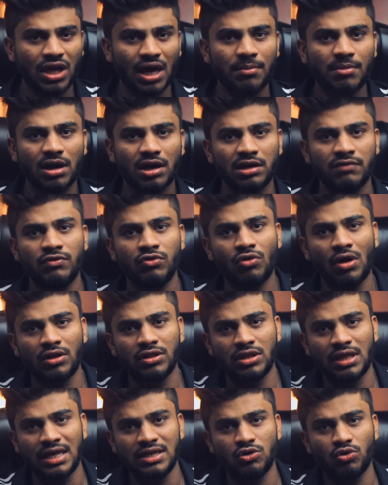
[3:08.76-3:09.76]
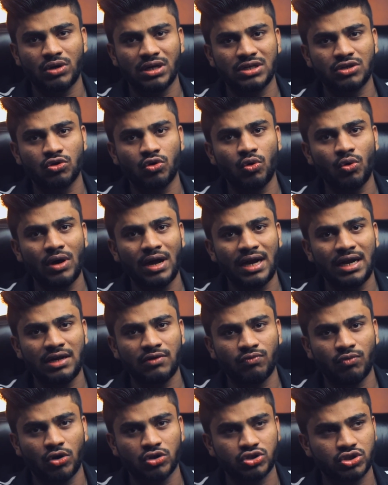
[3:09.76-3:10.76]
camera review, then you can go
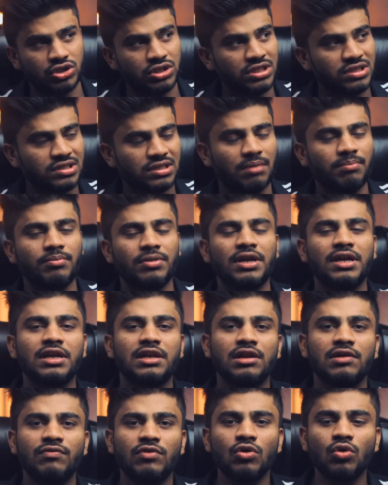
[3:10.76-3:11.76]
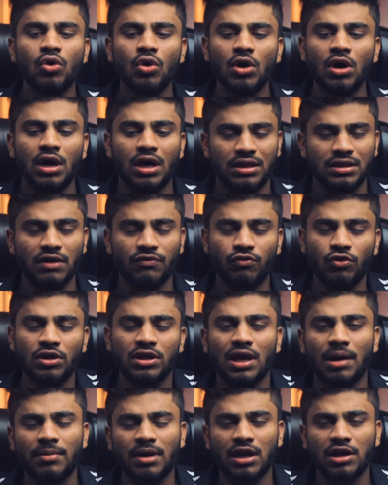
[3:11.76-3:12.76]
and watch this complete review, the full
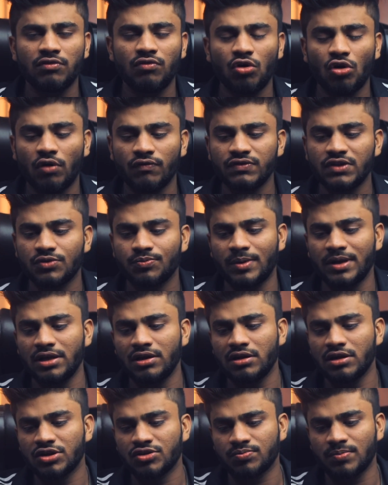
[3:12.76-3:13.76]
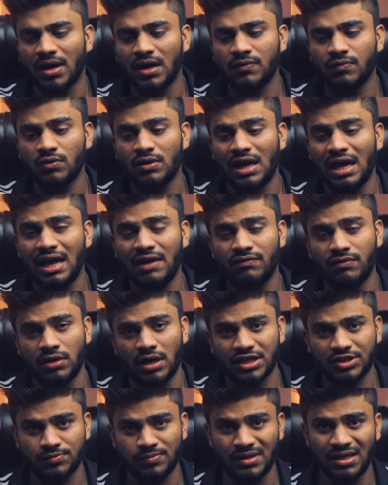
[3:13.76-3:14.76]
camera review of this particular smartphone. I have
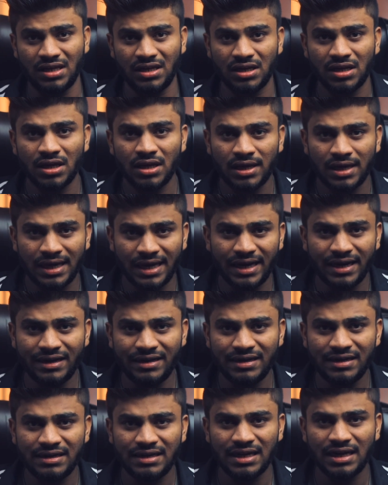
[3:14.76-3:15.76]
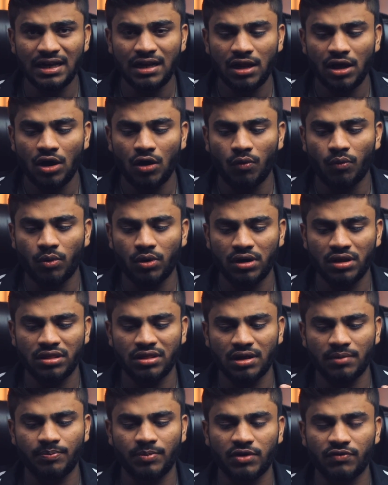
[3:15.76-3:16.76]
explained in detail what is
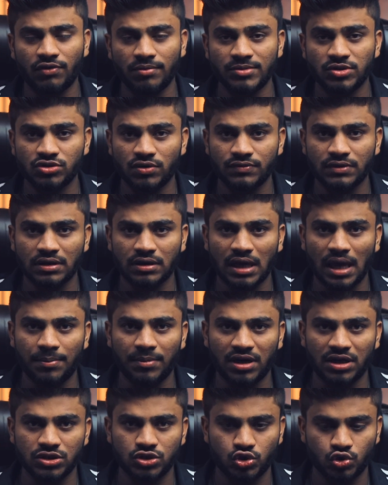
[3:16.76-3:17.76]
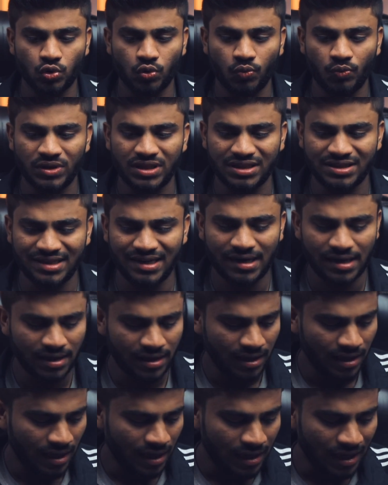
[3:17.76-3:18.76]
the performance of the camera. So with that said,
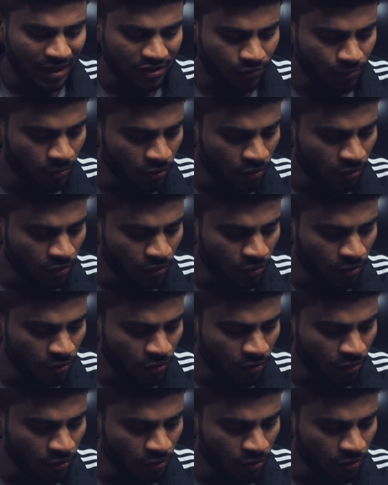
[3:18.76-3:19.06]
let's